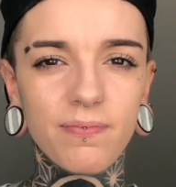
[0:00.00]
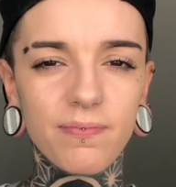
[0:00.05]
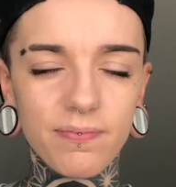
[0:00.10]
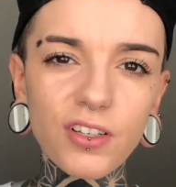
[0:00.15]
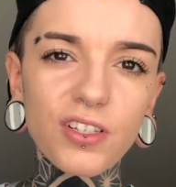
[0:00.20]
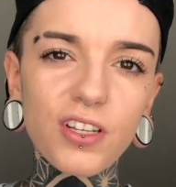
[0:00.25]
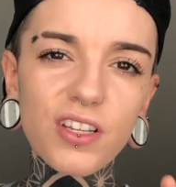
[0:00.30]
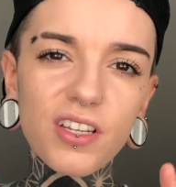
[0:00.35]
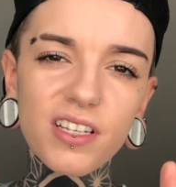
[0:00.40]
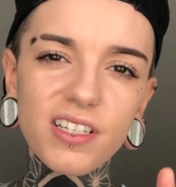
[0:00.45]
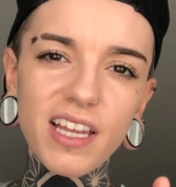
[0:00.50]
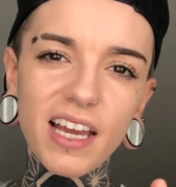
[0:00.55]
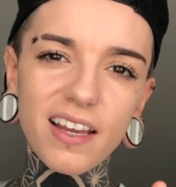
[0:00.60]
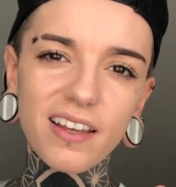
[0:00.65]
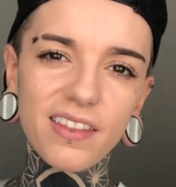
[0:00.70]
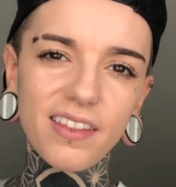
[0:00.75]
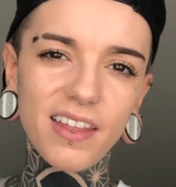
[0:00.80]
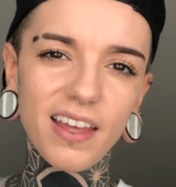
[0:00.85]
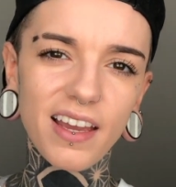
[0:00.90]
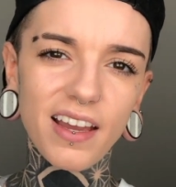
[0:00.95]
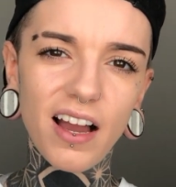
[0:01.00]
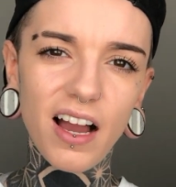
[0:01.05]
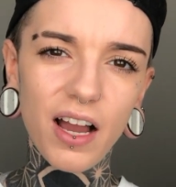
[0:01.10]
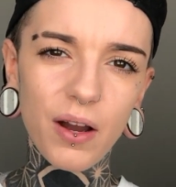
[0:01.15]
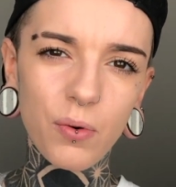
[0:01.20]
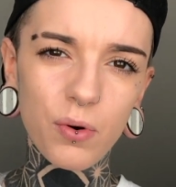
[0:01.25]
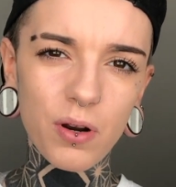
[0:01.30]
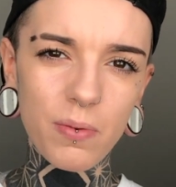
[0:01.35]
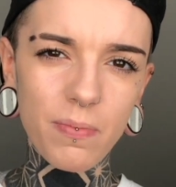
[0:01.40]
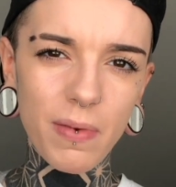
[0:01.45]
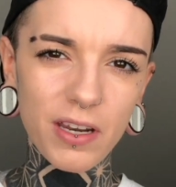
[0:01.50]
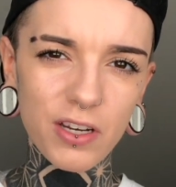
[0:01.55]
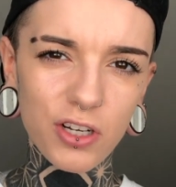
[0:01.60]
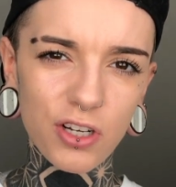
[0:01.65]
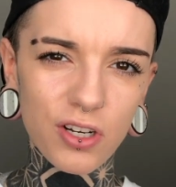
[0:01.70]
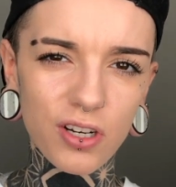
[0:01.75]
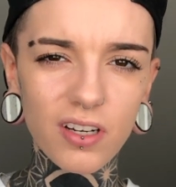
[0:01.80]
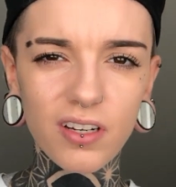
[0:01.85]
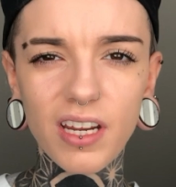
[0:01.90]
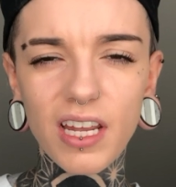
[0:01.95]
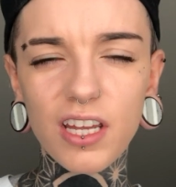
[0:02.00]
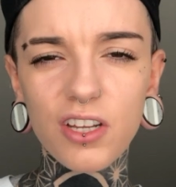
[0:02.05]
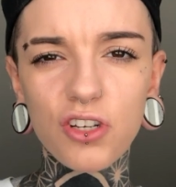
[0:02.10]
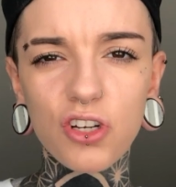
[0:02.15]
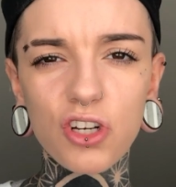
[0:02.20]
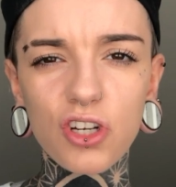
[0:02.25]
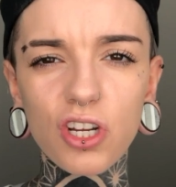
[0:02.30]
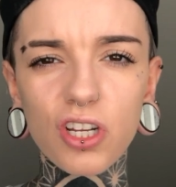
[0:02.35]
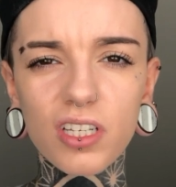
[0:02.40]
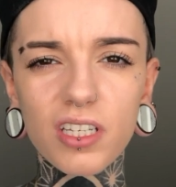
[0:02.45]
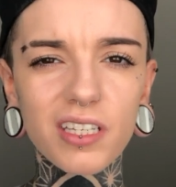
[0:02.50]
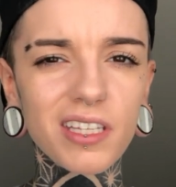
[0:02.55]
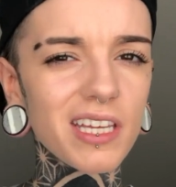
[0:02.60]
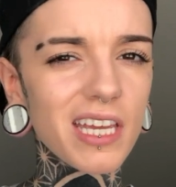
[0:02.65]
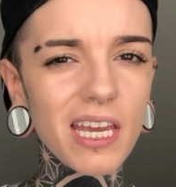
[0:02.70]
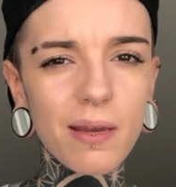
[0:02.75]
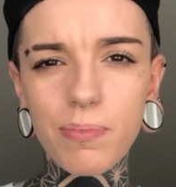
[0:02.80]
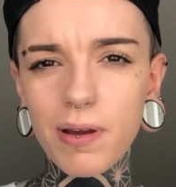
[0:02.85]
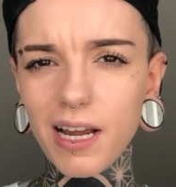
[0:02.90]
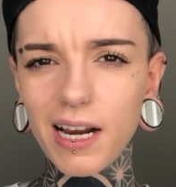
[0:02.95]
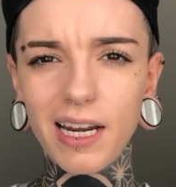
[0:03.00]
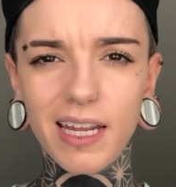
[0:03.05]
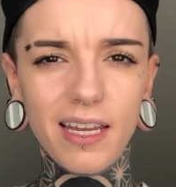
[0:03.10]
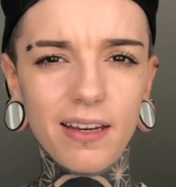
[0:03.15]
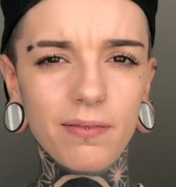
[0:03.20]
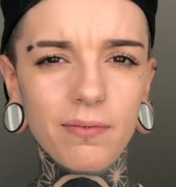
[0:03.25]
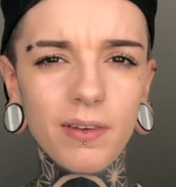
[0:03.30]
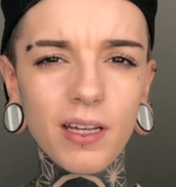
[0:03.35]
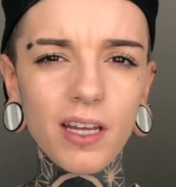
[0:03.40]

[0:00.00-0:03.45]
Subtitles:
So the second thing I want to mention is to just keep it clean.